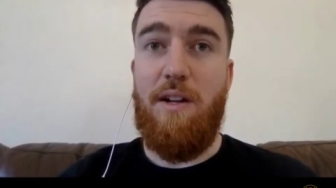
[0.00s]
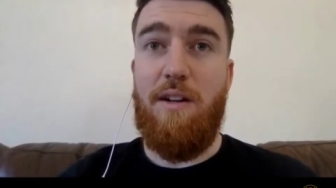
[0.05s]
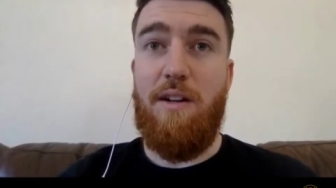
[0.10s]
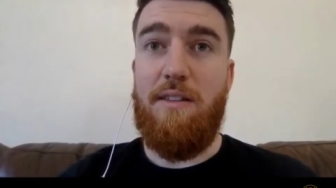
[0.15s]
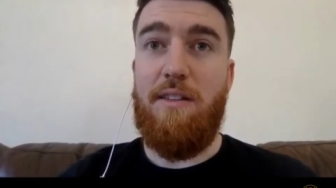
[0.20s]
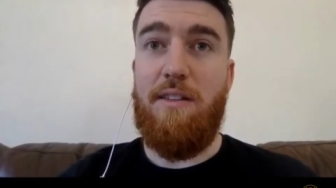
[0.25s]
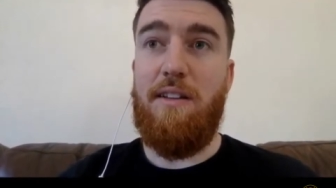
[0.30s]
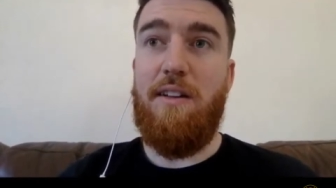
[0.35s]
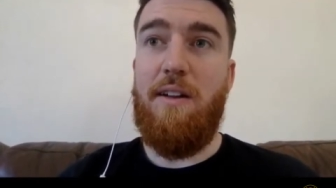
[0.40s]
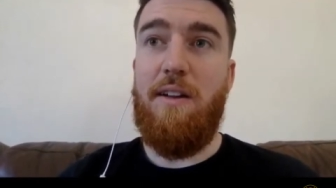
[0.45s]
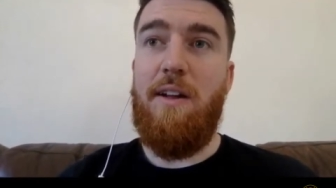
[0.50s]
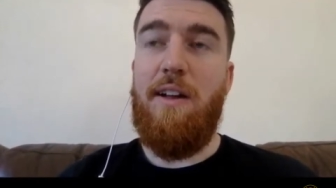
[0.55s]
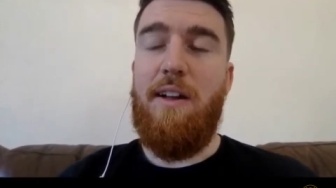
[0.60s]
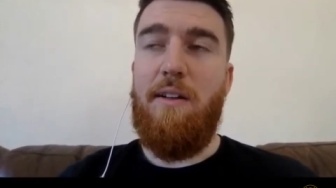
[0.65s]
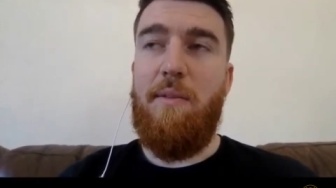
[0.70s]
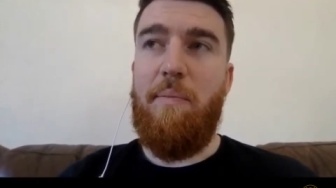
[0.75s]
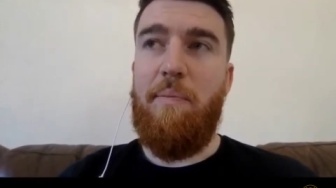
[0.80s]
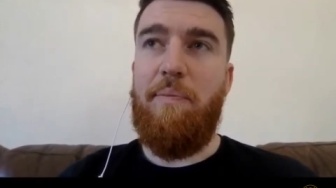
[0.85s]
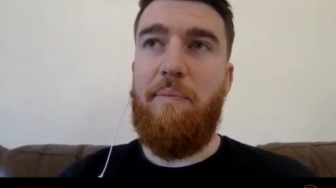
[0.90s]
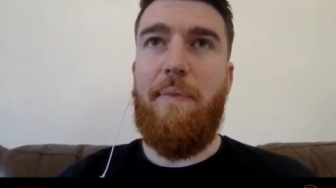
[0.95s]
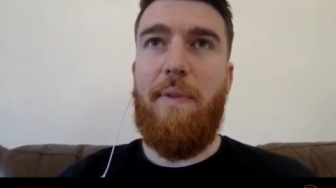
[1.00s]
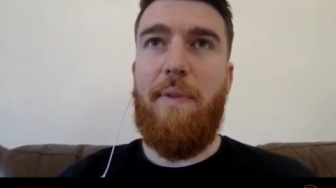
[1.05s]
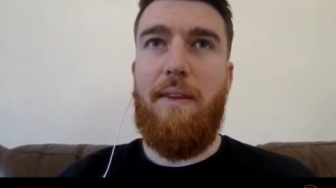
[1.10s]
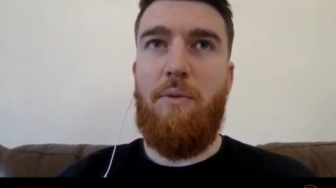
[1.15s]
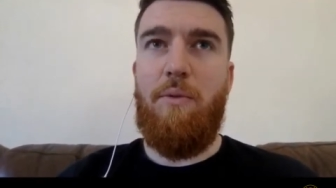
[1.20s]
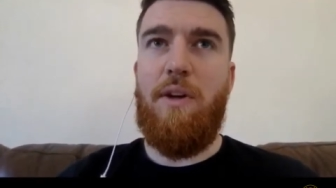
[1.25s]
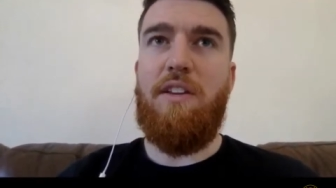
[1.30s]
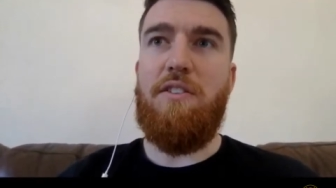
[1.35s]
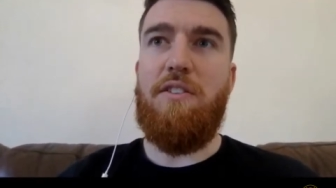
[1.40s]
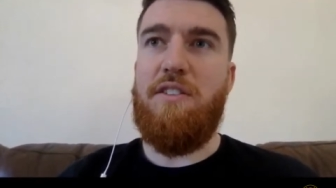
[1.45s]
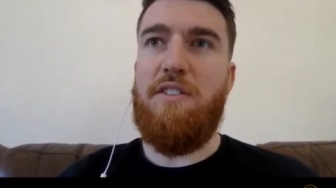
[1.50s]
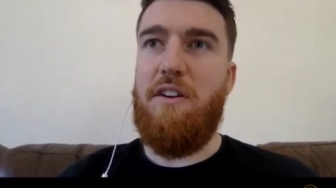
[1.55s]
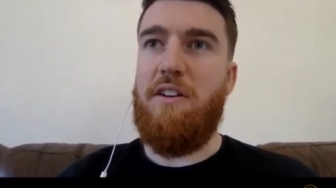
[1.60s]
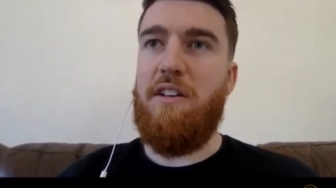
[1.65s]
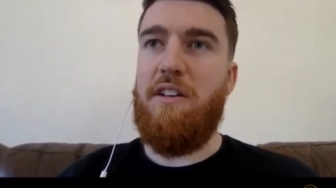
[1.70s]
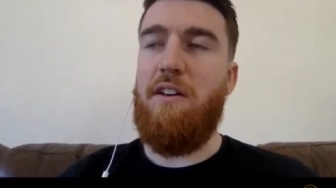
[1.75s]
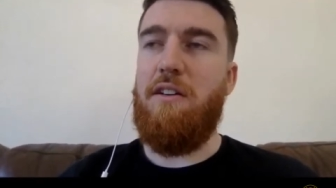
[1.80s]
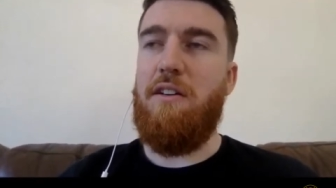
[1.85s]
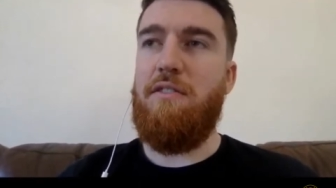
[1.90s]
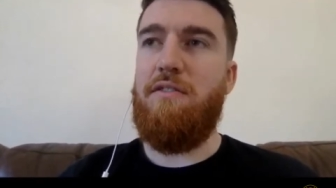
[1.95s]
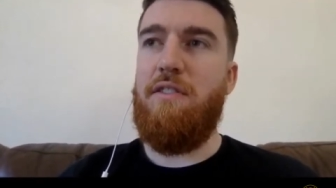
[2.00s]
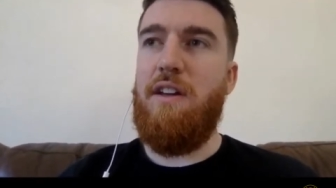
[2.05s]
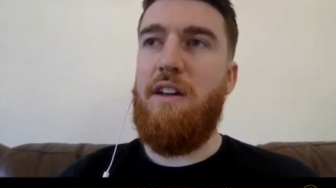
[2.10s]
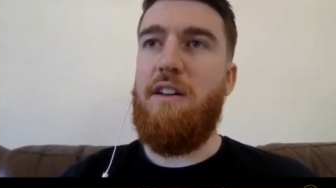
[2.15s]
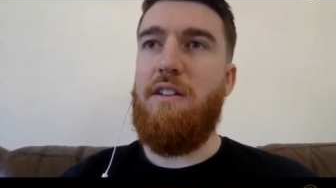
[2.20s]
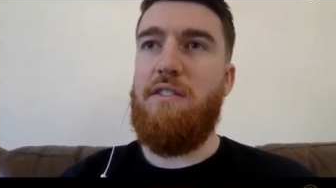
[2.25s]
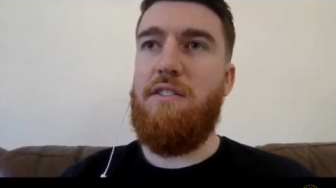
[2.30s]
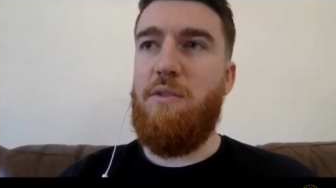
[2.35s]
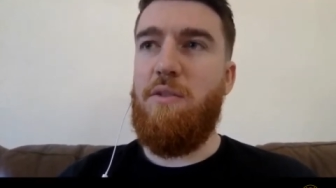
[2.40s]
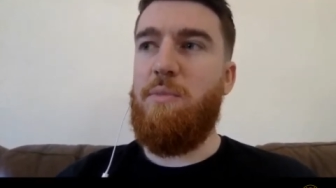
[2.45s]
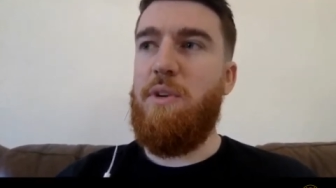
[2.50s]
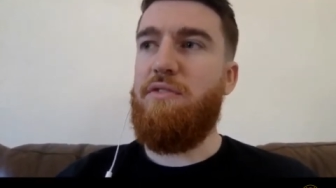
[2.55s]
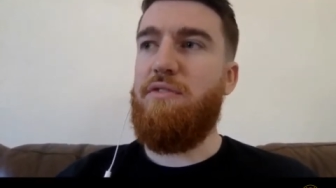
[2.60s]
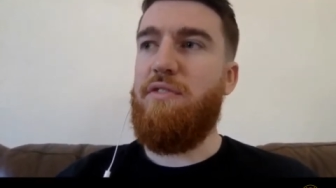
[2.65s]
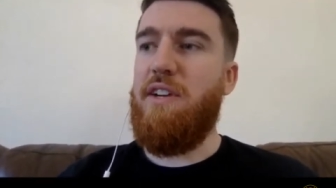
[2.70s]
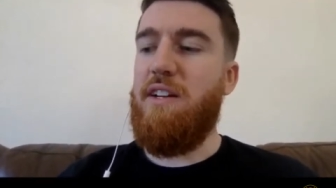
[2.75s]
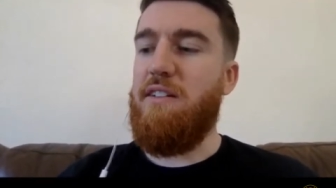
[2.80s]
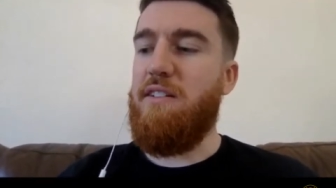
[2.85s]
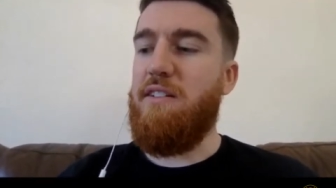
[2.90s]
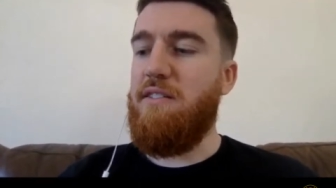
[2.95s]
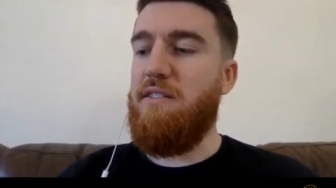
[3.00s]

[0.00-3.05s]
And I think when you're starting off, don't be afraid